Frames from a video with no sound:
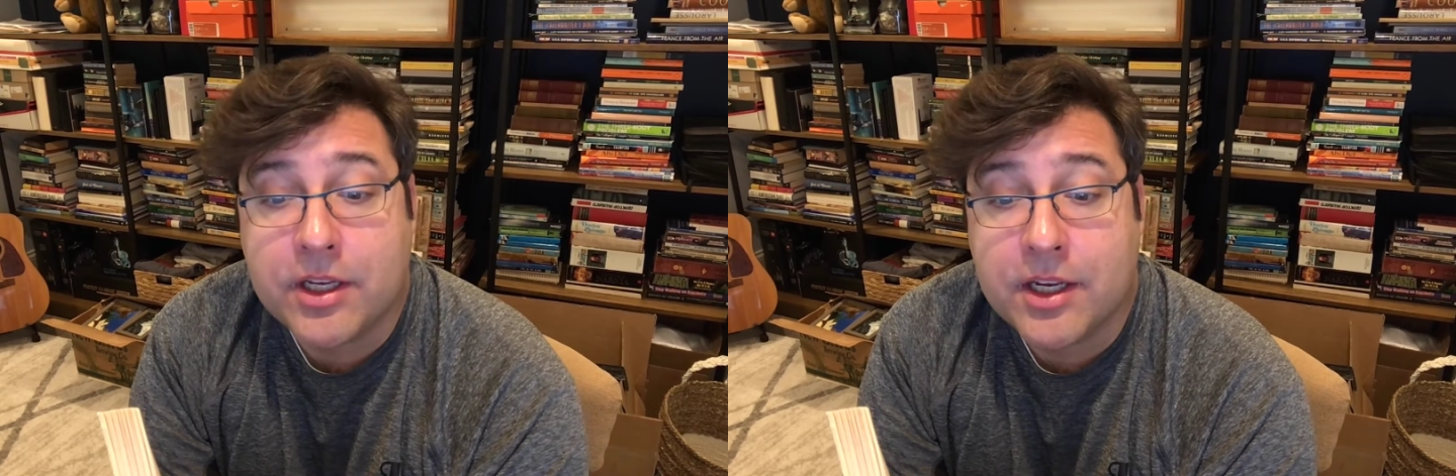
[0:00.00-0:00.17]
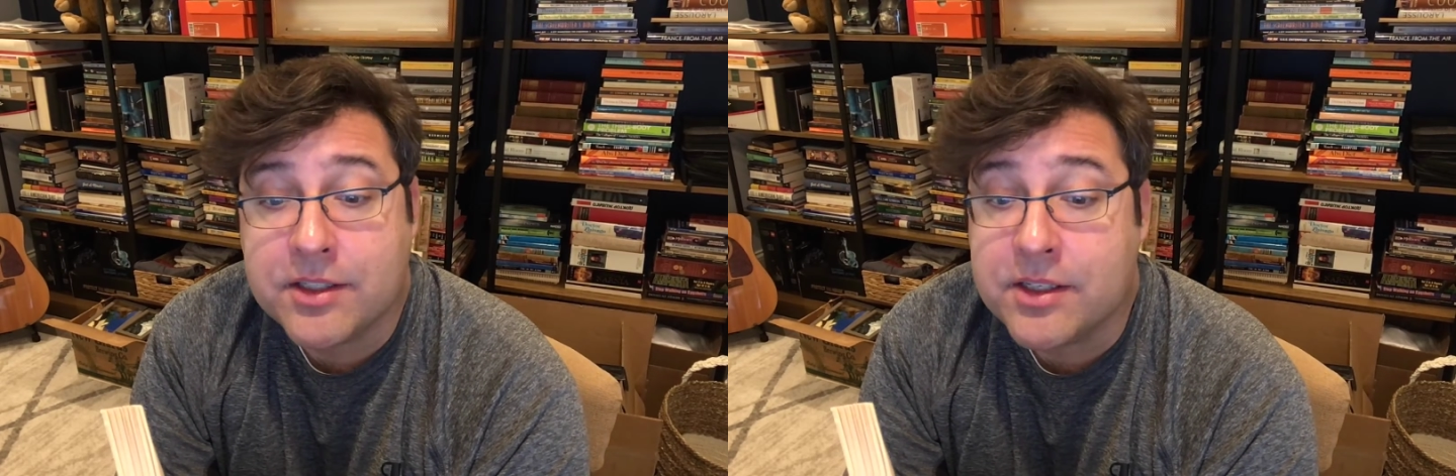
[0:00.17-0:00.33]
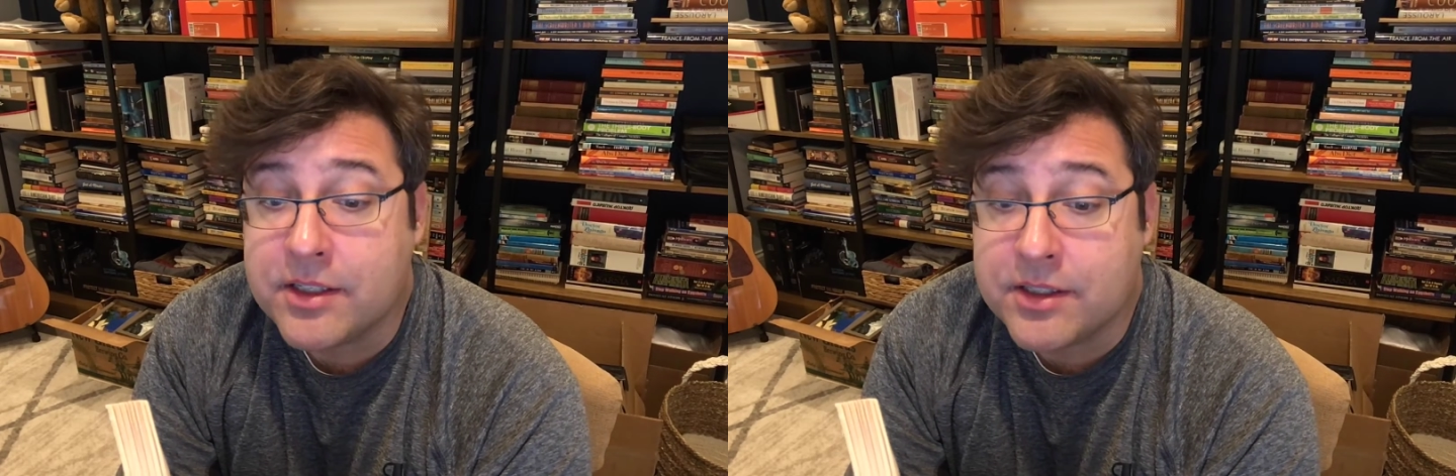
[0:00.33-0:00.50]

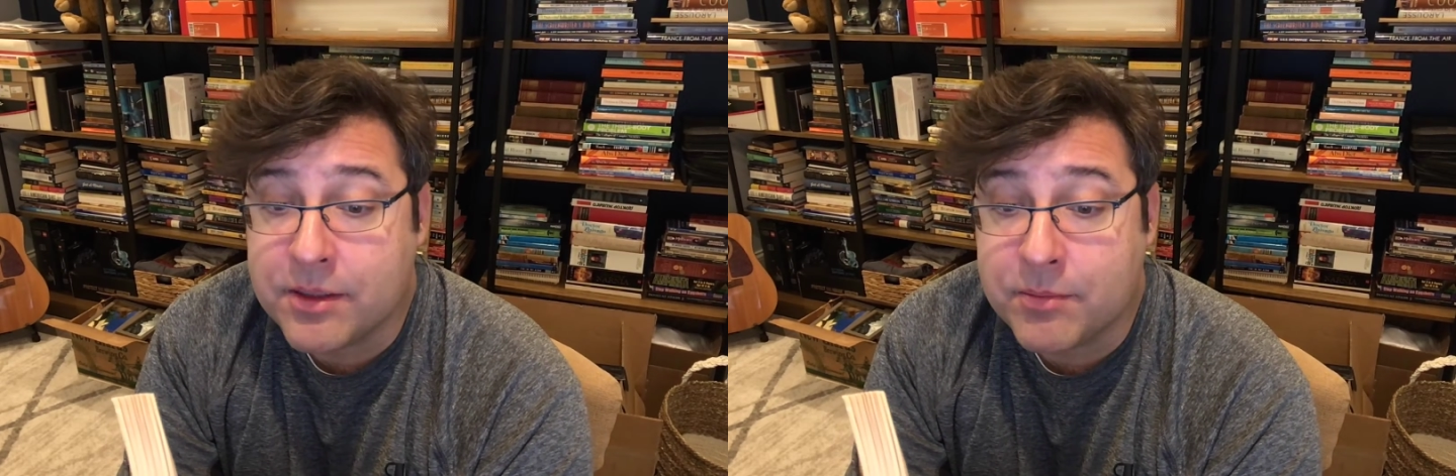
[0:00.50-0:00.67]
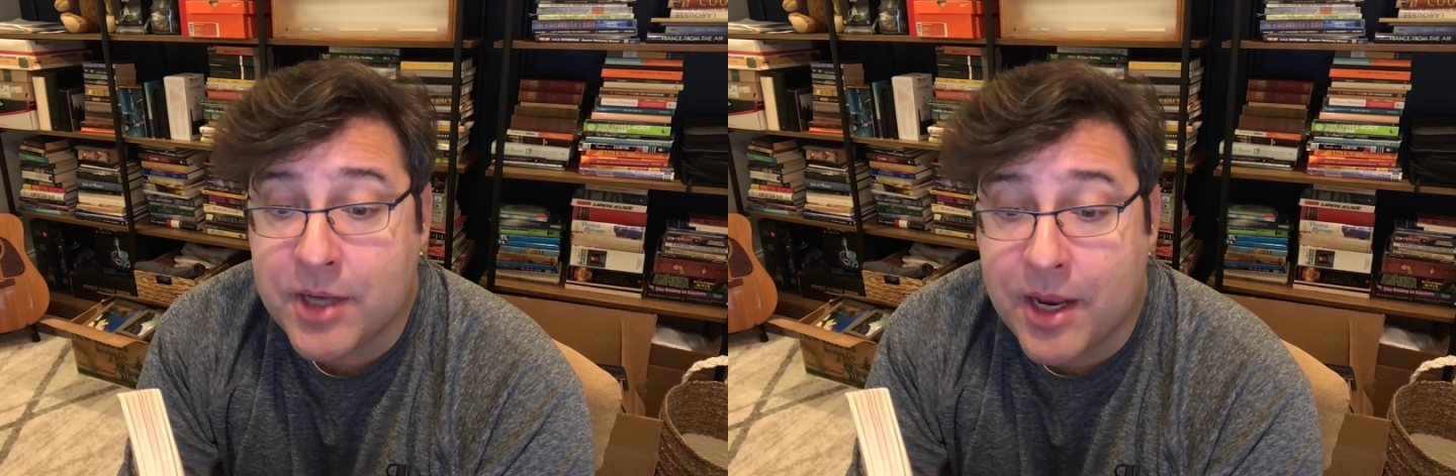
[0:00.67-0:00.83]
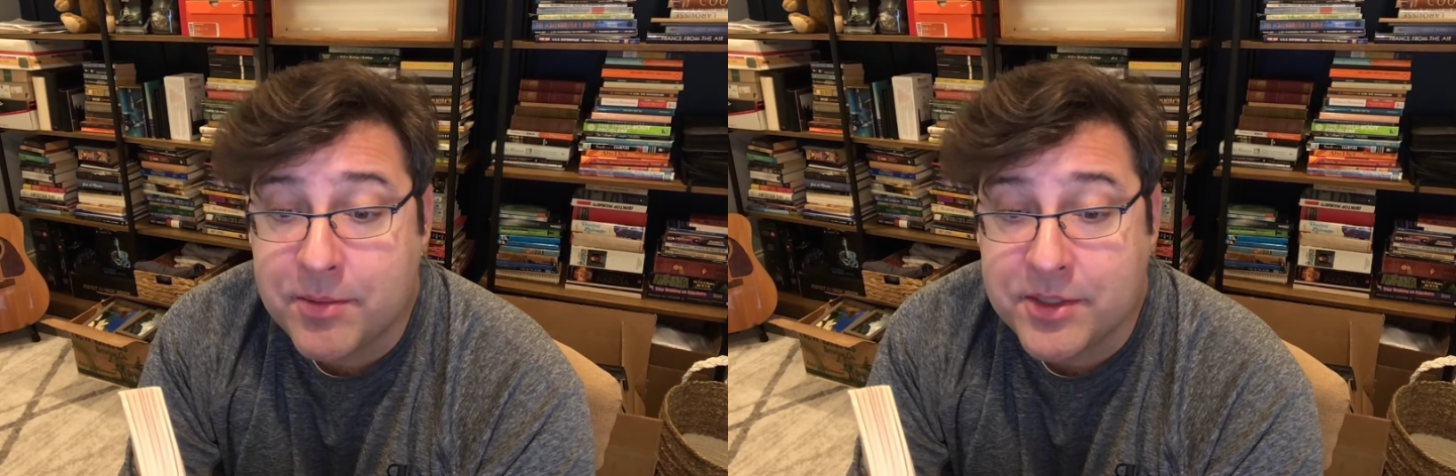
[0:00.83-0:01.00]
as it
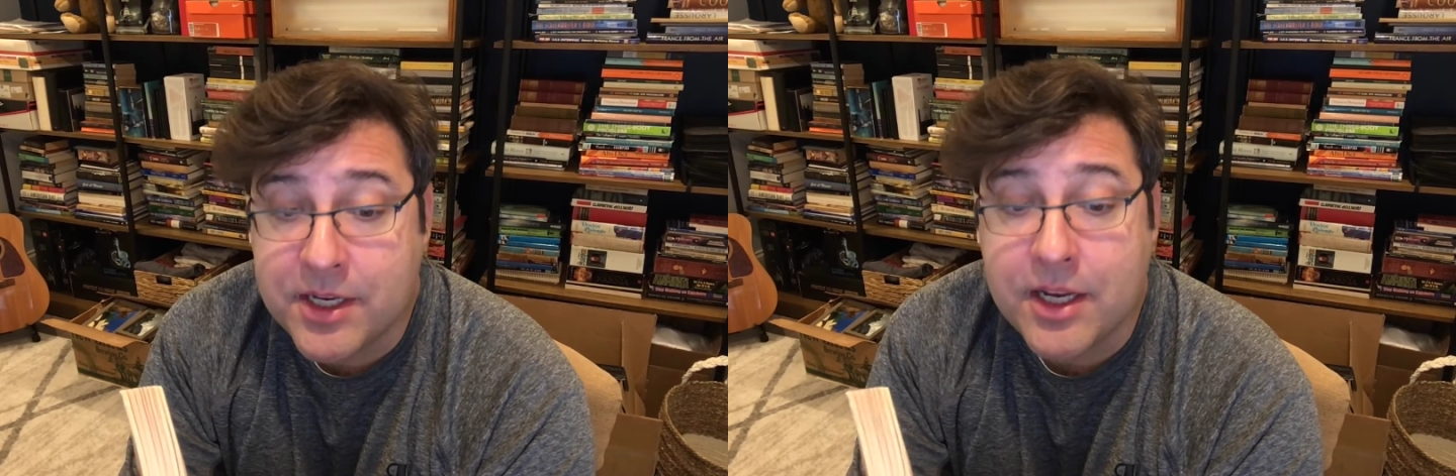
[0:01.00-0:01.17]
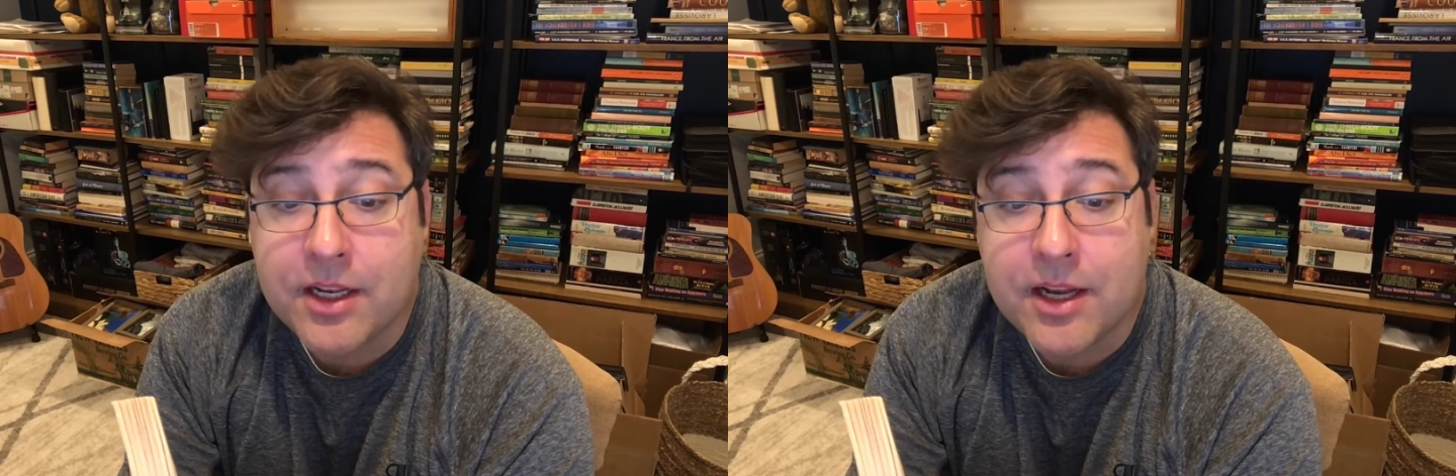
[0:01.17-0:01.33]
sometimes did